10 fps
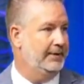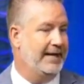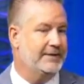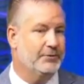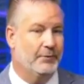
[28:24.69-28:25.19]

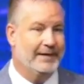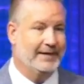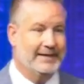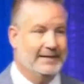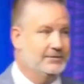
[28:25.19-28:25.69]
That's what we
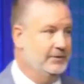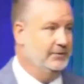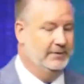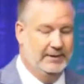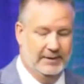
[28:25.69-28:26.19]
need to get to.
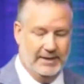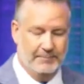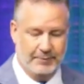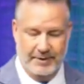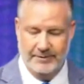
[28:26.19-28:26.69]

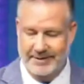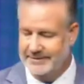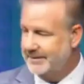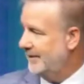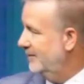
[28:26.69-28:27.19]
And prayer
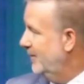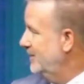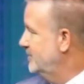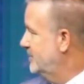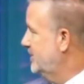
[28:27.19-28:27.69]
does that.
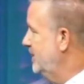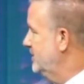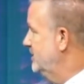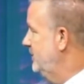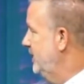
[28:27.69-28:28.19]
I just talked
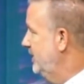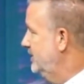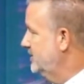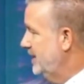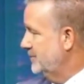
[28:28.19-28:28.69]
to somebody
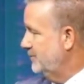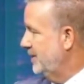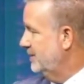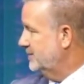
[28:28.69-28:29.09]
this last week.